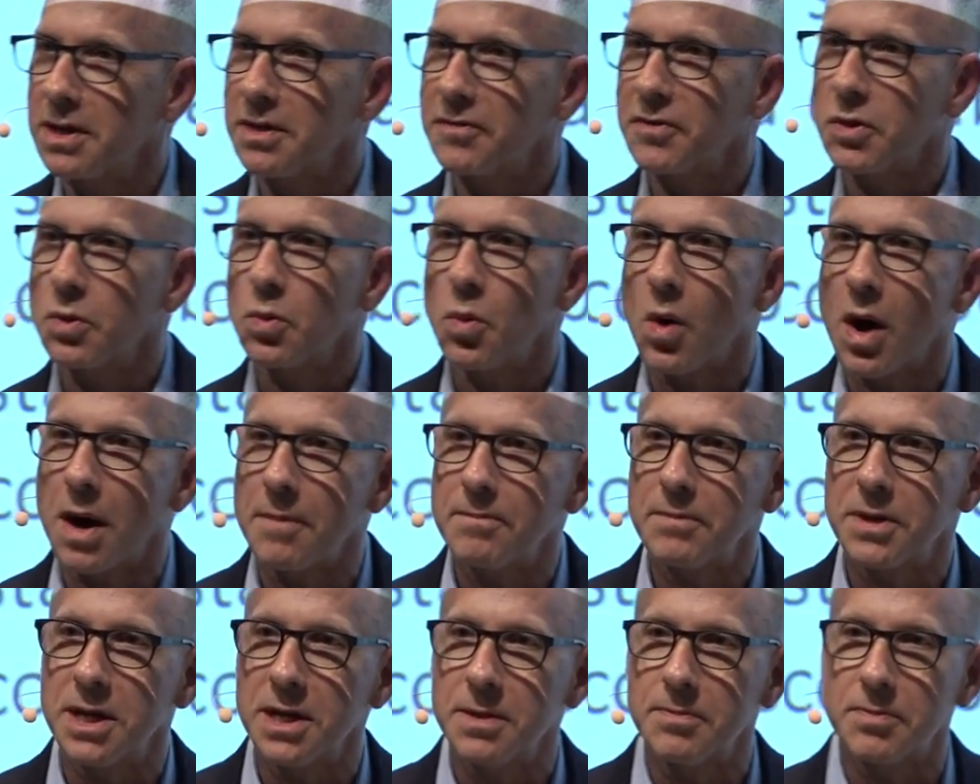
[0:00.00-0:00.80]
If you
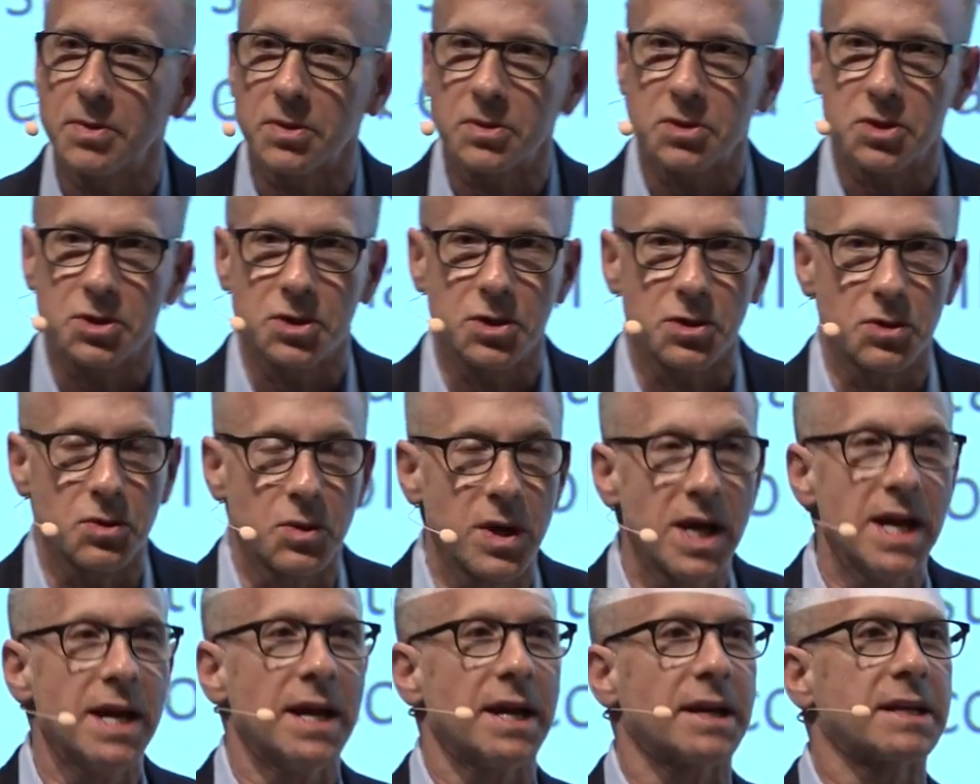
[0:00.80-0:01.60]
want people
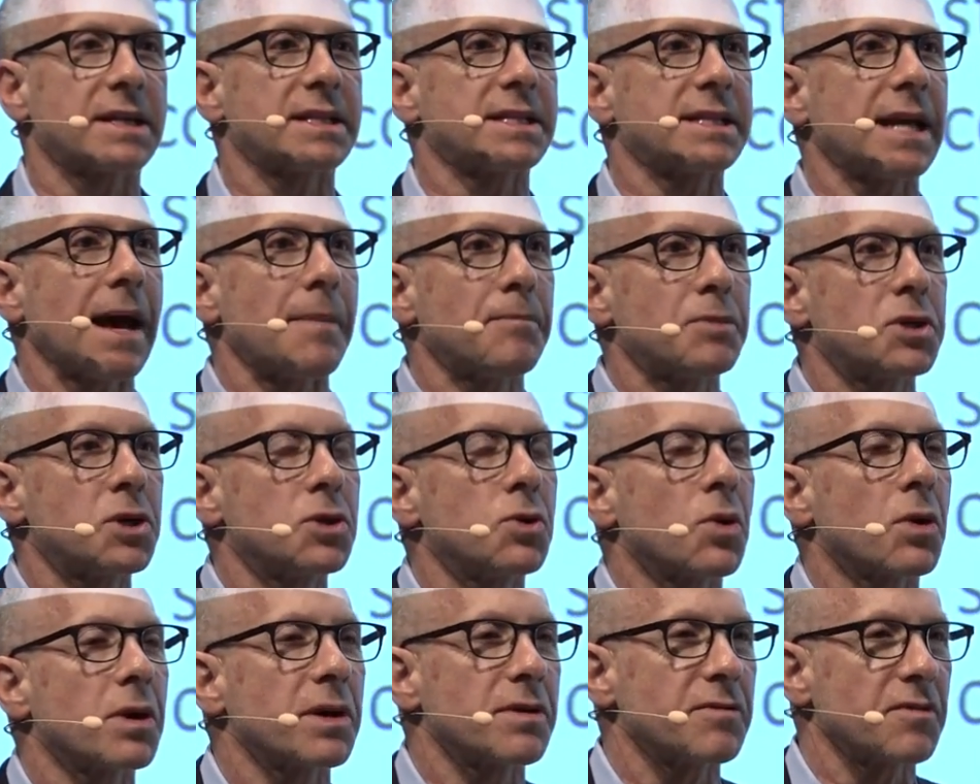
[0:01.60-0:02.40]
to accept
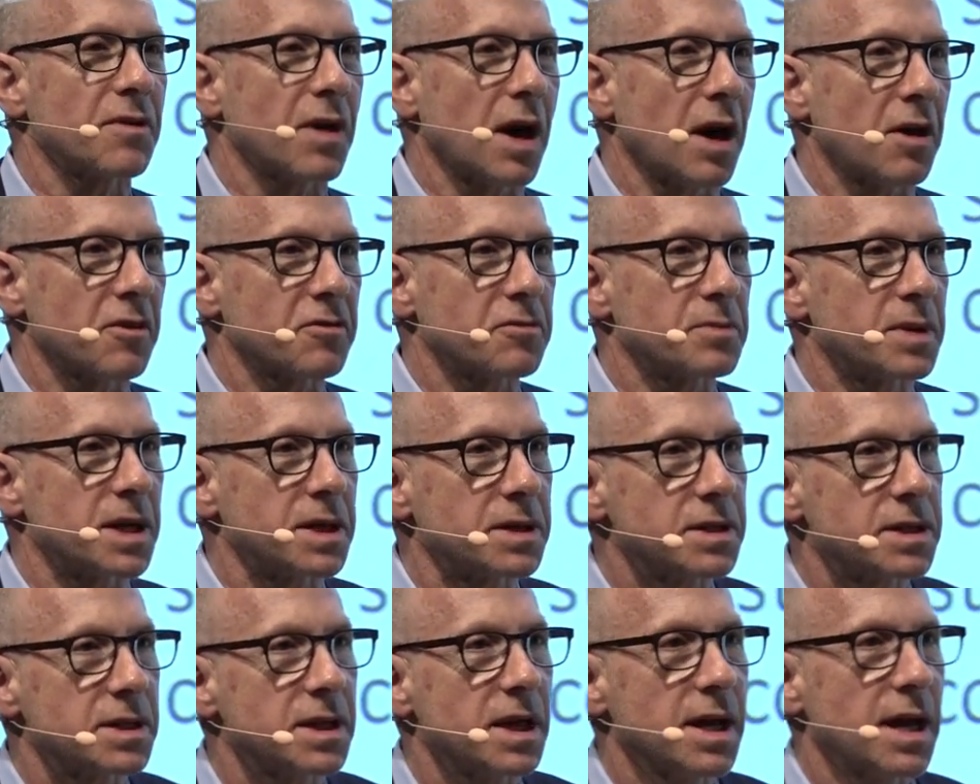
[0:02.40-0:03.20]
your
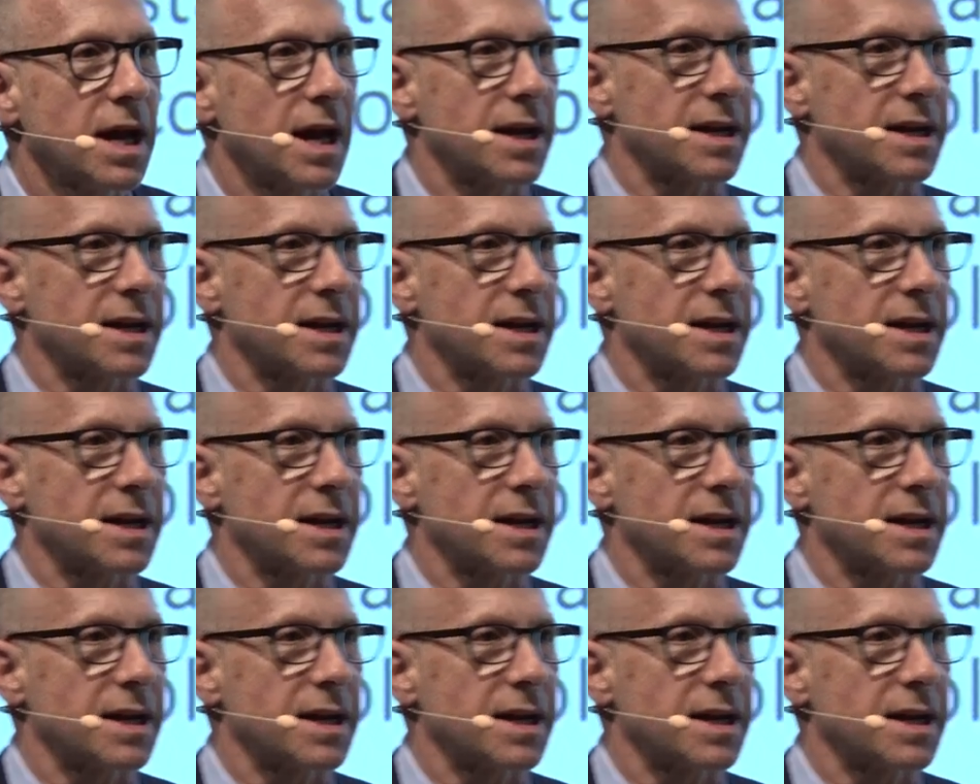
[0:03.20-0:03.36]
involvement